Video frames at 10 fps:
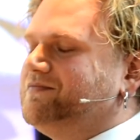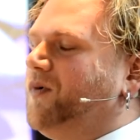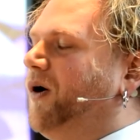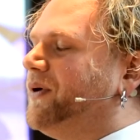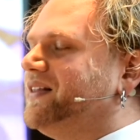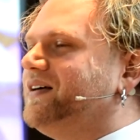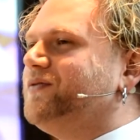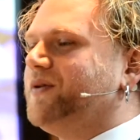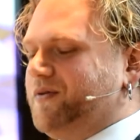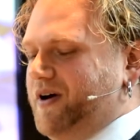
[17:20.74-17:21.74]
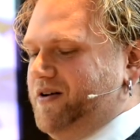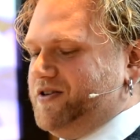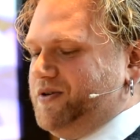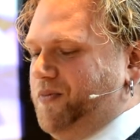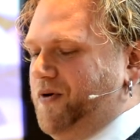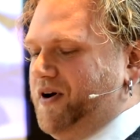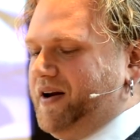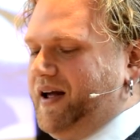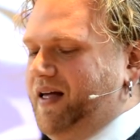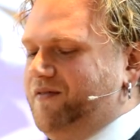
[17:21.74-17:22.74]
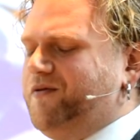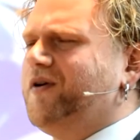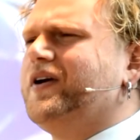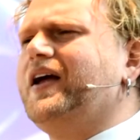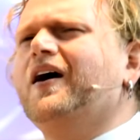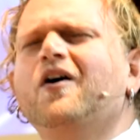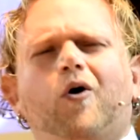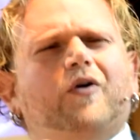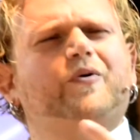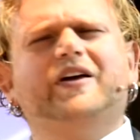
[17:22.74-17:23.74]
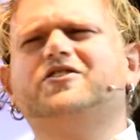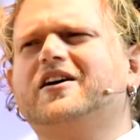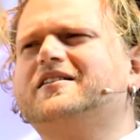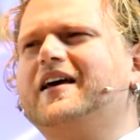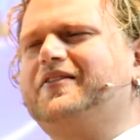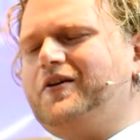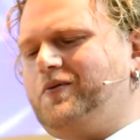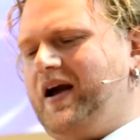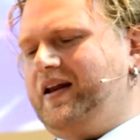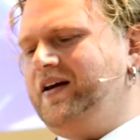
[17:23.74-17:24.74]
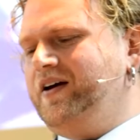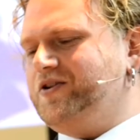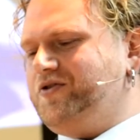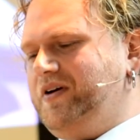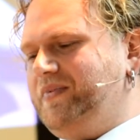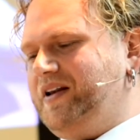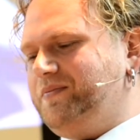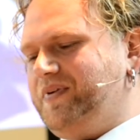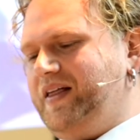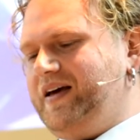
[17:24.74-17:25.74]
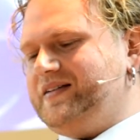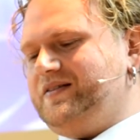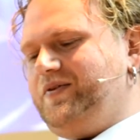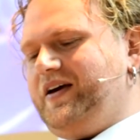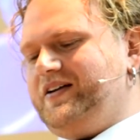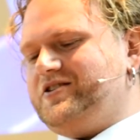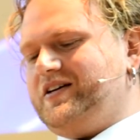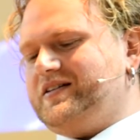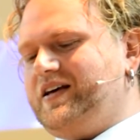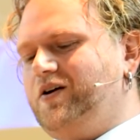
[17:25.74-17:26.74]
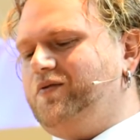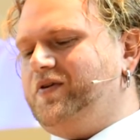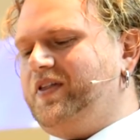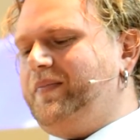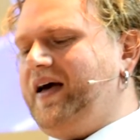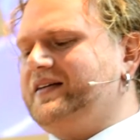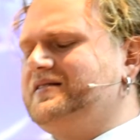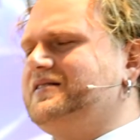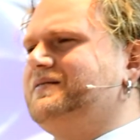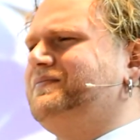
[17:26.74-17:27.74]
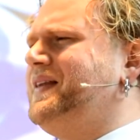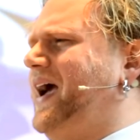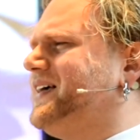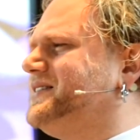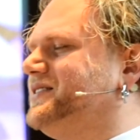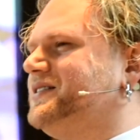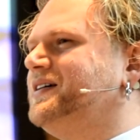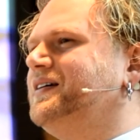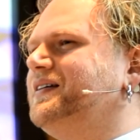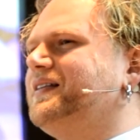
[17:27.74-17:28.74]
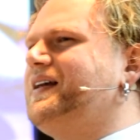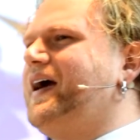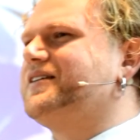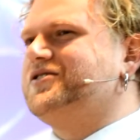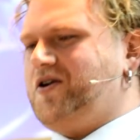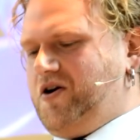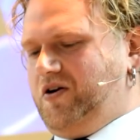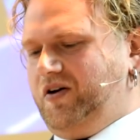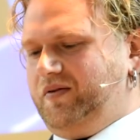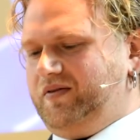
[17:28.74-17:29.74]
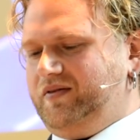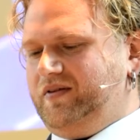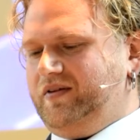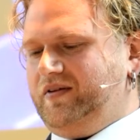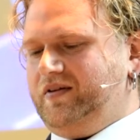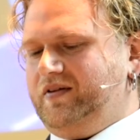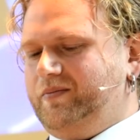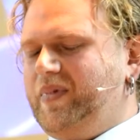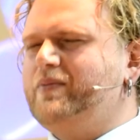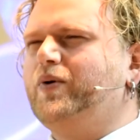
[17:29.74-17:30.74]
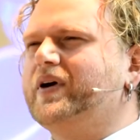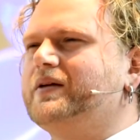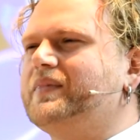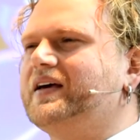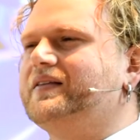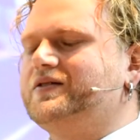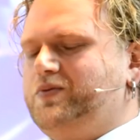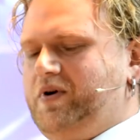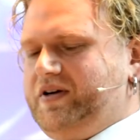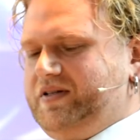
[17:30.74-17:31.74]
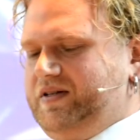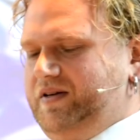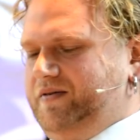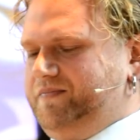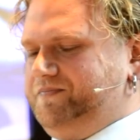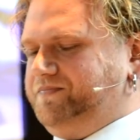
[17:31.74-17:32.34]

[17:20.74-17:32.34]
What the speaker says: while we lived with greater support in California, or if we could just get the right treatment in place, if we can just get over the next hurdle, maybe we can make this work still.